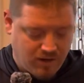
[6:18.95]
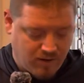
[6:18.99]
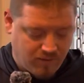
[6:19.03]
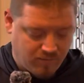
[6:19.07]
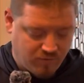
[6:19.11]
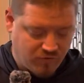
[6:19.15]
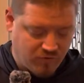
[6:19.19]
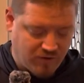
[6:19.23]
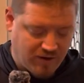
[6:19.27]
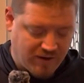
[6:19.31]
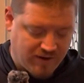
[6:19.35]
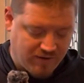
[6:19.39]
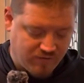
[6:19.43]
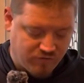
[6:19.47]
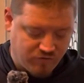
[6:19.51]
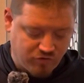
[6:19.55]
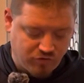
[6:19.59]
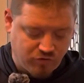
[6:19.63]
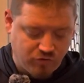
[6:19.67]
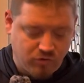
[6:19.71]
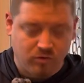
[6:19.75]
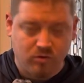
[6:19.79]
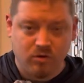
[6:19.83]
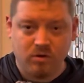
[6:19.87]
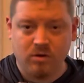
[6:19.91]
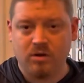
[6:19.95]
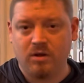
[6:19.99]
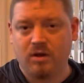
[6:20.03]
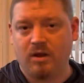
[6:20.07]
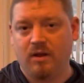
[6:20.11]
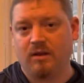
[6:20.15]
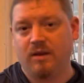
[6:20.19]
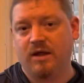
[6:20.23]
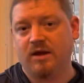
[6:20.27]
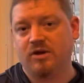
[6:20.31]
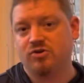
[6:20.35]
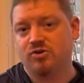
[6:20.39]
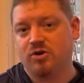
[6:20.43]
So I have two
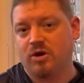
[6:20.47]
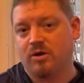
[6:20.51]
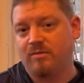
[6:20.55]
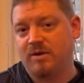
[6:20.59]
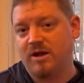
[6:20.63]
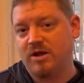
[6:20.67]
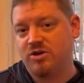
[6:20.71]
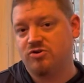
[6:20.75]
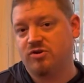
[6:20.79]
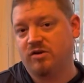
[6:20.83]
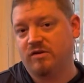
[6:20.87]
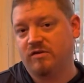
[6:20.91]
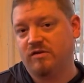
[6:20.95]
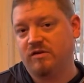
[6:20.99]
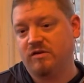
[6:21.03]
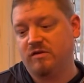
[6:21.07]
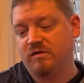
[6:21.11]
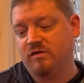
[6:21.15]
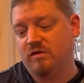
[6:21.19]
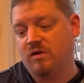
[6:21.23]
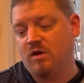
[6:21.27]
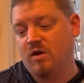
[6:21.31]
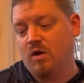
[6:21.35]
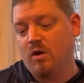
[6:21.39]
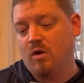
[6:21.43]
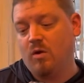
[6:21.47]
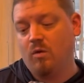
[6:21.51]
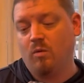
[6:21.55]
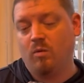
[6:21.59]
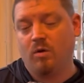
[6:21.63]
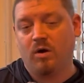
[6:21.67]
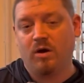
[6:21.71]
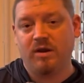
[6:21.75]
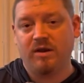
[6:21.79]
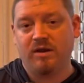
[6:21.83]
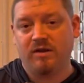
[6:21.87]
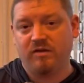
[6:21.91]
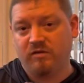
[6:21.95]
Electron matrices.
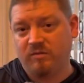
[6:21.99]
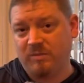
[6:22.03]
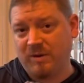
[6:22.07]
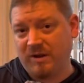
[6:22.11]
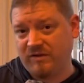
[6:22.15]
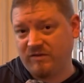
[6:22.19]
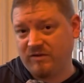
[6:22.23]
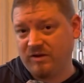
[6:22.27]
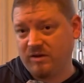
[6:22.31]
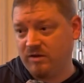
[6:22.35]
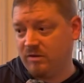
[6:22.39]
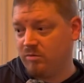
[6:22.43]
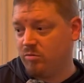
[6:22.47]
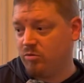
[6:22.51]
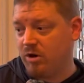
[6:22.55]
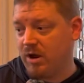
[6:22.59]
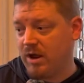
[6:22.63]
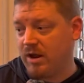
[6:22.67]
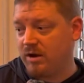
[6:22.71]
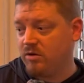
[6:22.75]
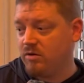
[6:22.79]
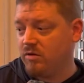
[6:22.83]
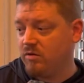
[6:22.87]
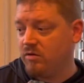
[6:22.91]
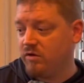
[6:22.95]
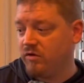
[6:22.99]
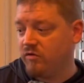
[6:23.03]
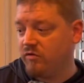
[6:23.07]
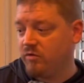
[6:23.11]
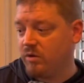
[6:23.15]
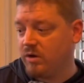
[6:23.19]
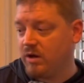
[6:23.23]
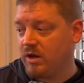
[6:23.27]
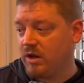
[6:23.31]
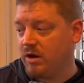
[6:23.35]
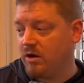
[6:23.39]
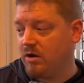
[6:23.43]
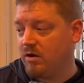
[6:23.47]
One is basically brand new, this
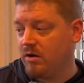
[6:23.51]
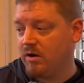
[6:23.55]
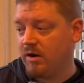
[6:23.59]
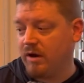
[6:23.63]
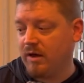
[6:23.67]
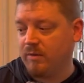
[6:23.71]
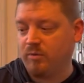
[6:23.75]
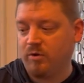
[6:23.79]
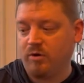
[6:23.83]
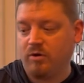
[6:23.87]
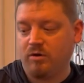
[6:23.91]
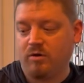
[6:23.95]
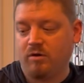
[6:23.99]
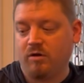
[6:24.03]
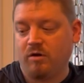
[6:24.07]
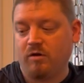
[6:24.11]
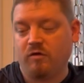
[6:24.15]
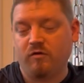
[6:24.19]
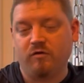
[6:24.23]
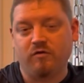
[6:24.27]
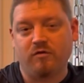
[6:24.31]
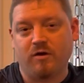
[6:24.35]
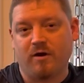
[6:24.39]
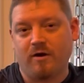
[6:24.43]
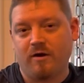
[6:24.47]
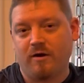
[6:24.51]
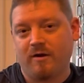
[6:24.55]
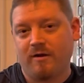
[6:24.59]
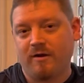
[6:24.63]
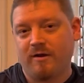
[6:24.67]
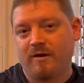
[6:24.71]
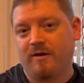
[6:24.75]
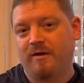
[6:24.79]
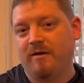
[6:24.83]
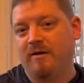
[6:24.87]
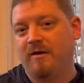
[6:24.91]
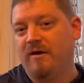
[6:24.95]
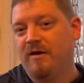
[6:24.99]
one here. I put a little star on
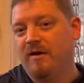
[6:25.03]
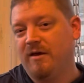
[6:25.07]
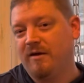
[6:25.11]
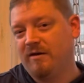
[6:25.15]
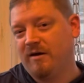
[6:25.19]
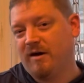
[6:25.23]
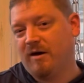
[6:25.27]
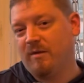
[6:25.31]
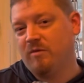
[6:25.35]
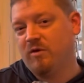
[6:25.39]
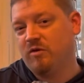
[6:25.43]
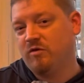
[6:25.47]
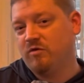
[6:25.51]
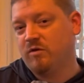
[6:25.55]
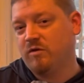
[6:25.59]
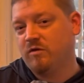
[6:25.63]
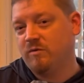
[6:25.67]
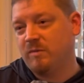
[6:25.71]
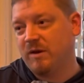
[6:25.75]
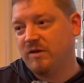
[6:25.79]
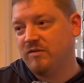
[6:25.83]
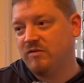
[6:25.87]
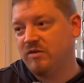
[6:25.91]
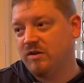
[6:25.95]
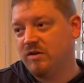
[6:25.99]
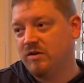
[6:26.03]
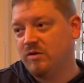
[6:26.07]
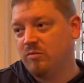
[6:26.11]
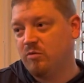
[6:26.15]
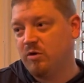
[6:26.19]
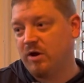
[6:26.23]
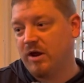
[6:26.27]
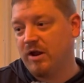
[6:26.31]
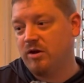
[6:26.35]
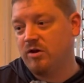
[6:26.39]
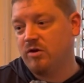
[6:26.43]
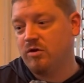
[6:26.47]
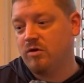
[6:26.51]
it. This one's basically
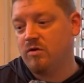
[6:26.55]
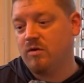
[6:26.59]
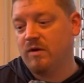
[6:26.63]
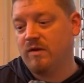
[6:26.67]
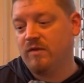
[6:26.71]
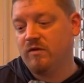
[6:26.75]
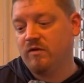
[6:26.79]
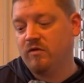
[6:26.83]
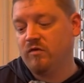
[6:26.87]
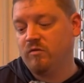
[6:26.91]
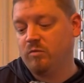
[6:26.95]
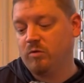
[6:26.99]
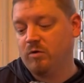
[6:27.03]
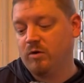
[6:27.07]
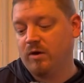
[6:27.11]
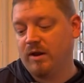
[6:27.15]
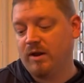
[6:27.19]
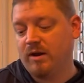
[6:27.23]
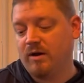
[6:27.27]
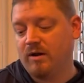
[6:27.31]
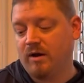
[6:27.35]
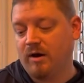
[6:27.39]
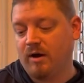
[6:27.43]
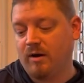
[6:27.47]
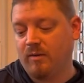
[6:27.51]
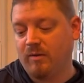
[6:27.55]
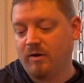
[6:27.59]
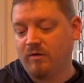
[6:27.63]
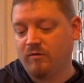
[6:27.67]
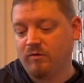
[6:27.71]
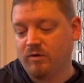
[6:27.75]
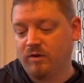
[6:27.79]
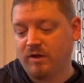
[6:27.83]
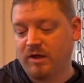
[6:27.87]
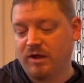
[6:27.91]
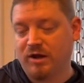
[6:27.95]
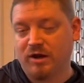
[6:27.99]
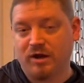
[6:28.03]
brand new at this point. I've
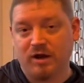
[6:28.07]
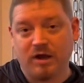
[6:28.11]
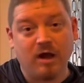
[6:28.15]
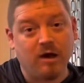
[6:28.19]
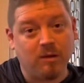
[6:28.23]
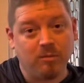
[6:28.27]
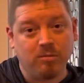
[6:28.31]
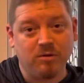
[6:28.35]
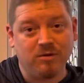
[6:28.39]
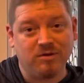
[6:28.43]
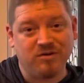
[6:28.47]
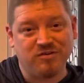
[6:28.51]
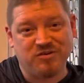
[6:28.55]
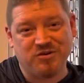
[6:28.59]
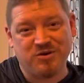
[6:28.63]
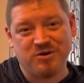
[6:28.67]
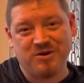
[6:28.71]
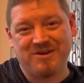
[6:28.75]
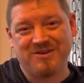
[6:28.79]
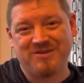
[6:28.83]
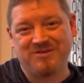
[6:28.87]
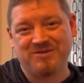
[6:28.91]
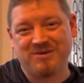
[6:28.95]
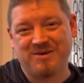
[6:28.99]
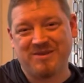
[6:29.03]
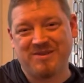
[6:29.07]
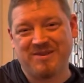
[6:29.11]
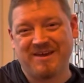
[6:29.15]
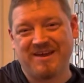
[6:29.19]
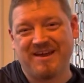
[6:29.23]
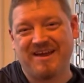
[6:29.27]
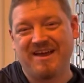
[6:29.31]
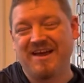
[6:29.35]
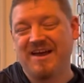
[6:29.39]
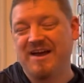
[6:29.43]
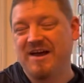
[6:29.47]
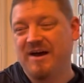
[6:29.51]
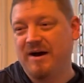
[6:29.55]
only hit a couple of trees with it,
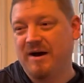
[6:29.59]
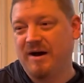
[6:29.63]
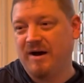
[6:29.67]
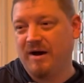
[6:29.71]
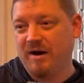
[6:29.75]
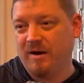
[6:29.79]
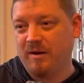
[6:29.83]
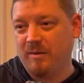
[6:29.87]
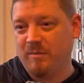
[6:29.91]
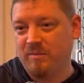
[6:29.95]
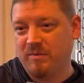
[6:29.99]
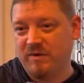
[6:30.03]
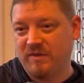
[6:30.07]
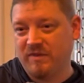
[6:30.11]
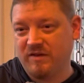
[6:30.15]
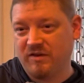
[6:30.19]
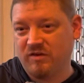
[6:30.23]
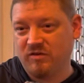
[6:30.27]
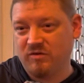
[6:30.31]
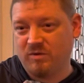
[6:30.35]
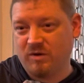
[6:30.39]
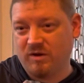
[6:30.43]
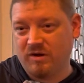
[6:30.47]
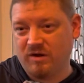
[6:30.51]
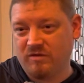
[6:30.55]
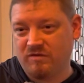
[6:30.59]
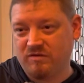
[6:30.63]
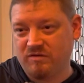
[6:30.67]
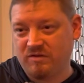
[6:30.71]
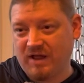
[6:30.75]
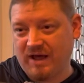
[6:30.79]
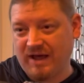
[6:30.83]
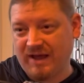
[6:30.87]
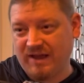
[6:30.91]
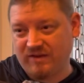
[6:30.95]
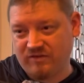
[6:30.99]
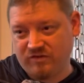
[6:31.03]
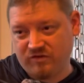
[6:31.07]
but this one
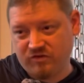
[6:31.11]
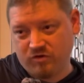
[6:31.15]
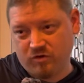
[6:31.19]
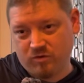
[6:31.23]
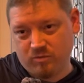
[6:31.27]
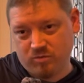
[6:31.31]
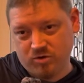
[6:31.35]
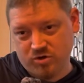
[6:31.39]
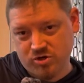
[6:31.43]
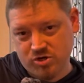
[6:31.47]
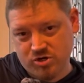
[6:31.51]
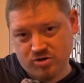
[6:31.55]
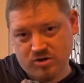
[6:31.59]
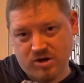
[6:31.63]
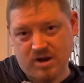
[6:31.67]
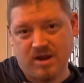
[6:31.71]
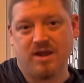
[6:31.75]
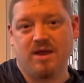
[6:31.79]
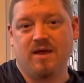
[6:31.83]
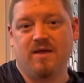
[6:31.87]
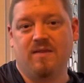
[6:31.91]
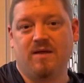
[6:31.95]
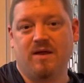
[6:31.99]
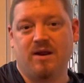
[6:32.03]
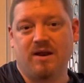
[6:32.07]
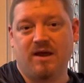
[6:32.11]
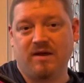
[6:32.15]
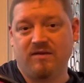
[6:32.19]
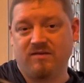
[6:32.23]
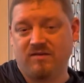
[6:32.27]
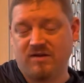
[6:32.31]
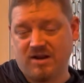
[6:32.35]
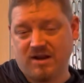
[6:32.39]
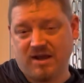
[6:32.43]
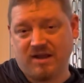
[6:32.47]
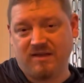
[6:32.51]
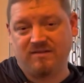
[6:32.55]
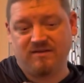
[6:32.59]
flies super straight and then has a
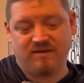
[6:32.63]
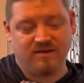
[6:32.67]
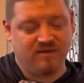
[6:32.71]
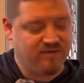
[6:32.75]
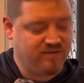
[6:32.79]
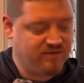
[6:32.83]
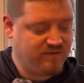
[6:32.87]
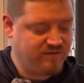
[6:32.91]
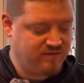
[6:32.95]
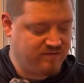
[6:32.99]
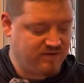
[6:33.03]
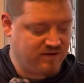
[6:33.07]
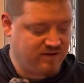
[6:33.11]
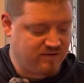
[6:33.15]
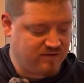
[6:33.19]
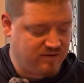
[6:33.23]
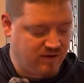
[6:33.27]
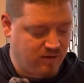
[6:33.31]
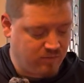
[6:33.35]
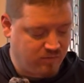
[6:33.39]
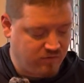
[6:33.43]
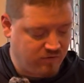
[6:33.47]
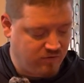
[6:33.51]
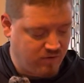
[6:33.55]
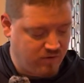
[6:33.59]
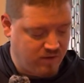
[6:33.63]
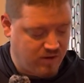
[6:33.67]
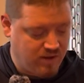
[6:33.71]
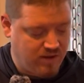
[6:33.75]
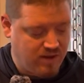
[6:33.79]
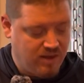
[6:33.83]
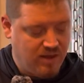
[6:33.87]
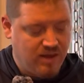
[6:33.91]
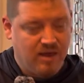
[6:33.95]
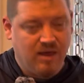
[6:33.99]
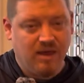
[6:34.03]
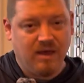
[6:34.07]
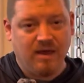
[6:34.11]
nice consistent dump to it.
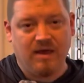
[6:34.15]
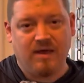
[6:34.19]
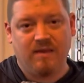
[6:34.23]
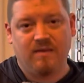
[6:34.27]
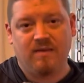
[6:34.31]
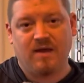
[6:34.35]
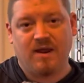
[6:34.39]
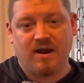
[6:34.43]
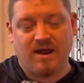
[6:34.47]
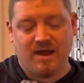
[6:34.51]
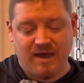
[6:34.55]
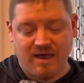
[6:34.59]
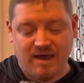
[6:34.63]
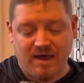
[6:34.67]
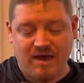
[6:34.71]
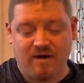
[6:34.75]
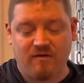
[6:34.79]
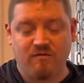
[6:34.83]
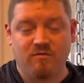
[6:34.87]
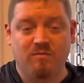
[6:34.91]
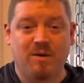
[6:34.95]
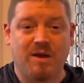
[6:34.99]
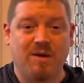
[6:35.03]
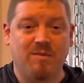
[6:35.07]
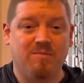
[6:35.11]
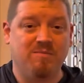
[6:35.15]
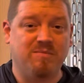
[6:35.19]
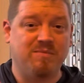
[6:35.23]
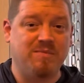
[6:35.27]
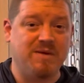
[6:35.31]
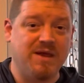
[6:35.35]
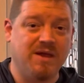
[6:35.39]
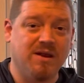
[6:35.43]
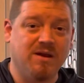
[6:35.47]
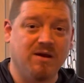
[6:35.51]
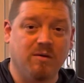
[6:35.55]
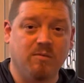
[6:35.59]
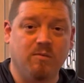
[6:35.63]
And then I have my
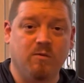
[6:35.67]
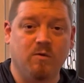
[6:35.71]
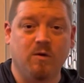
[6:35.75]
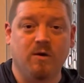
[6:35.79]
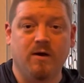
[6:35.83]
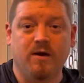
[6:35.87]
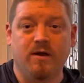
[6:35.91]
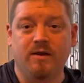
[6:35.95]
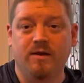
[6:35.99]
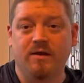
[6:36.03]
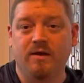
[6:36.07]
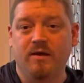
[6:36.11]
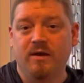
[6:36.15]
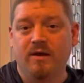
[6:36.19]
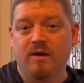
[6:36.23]
beat up one.